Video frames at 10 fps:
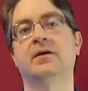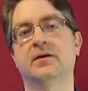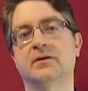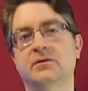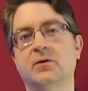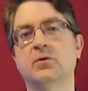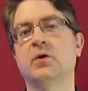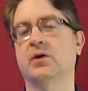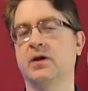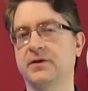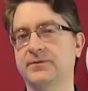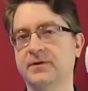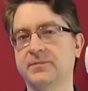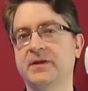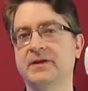So if
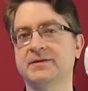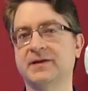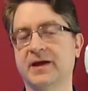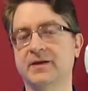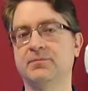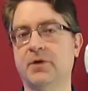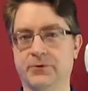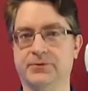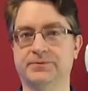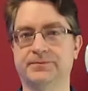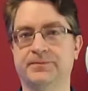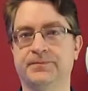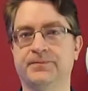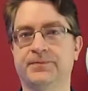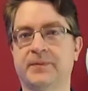something is idempotent,
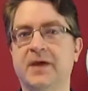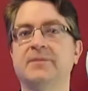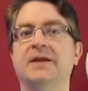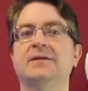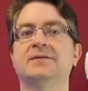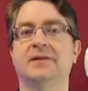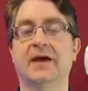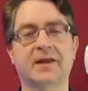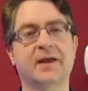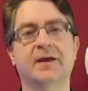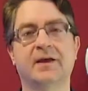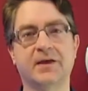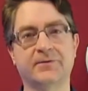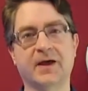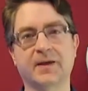that means that
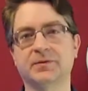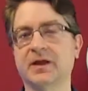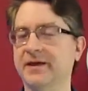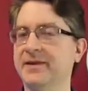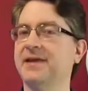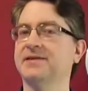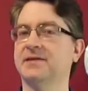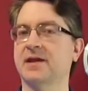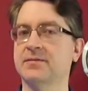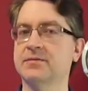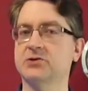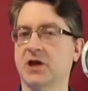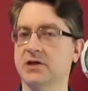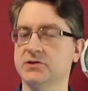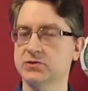if I apply that same
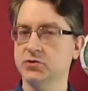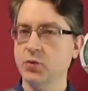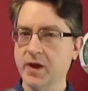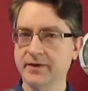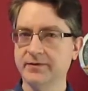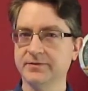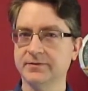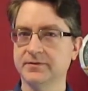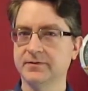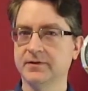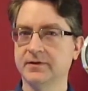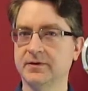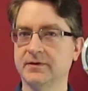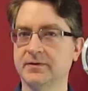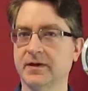change twice,
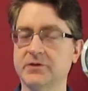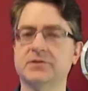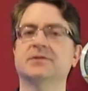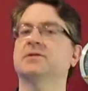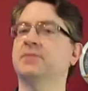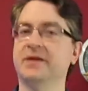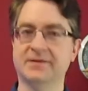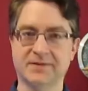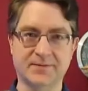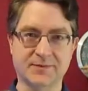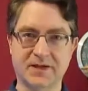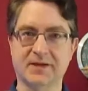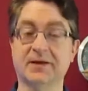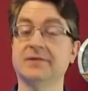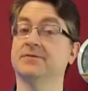I should still be in the same
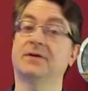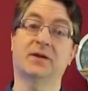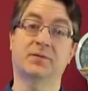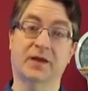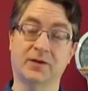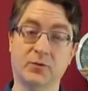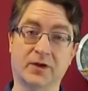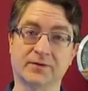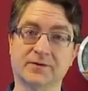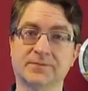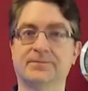state as if it had applied it once.